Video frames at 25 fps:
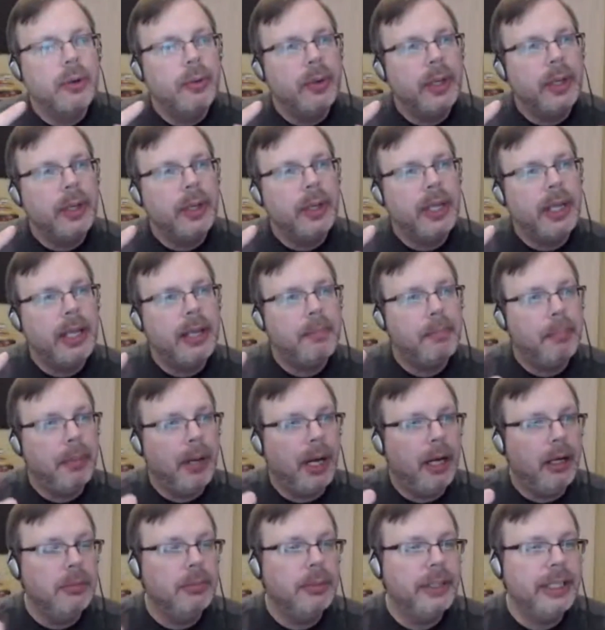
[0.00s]
So
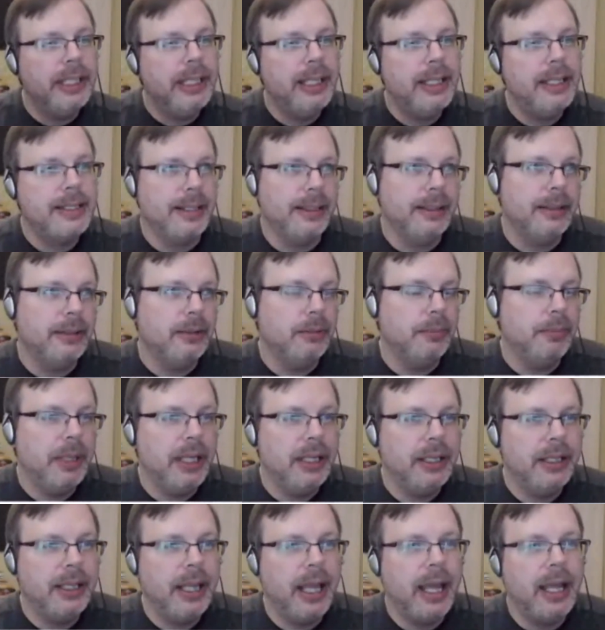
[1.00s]
it probably is a little
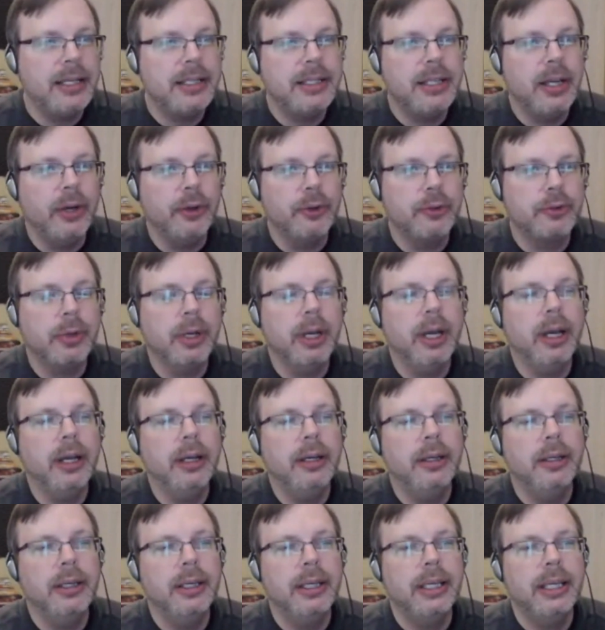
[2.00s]
bit that Deltra